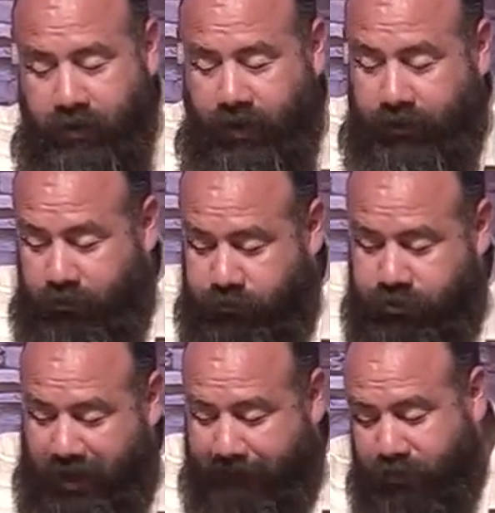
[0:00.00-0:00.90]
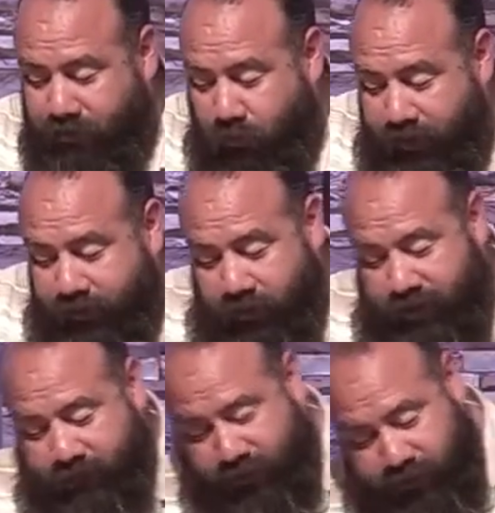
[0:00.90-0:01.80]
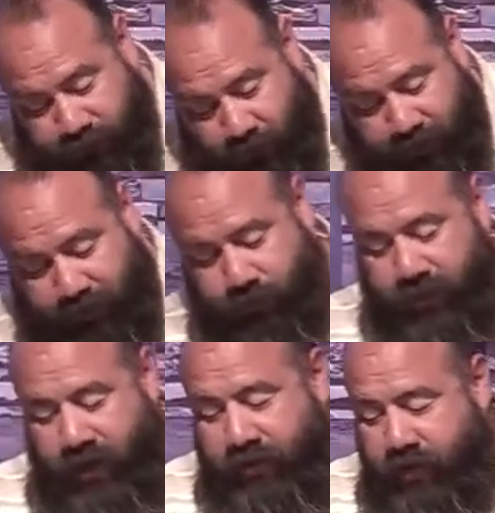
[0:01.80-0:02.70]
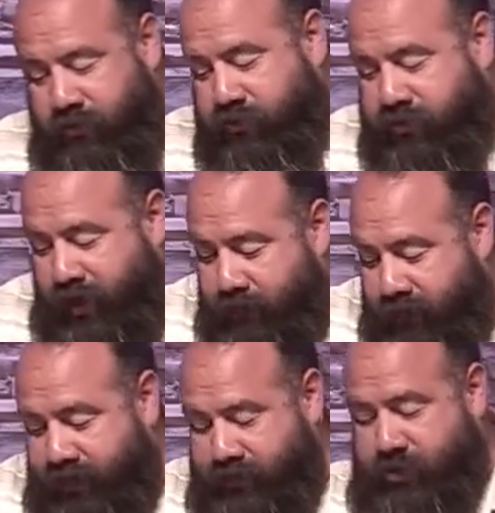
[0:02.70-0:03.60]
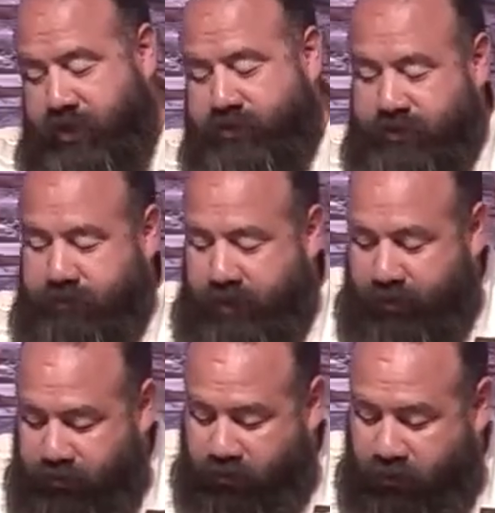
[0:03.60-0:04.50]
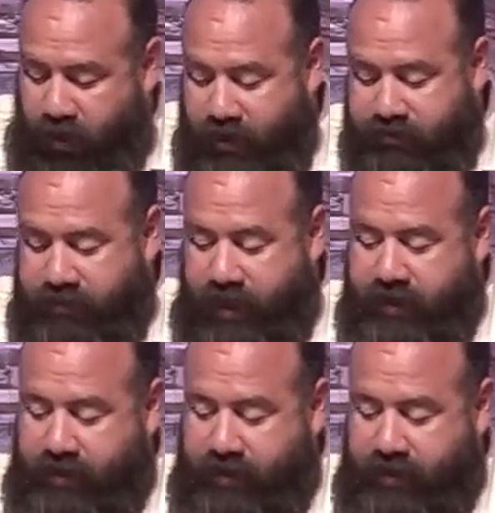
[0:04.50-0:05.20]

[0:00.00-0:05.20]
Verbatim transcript: In Luke chapter 23 and verse 43, another statement that Jesus made on the cross, and that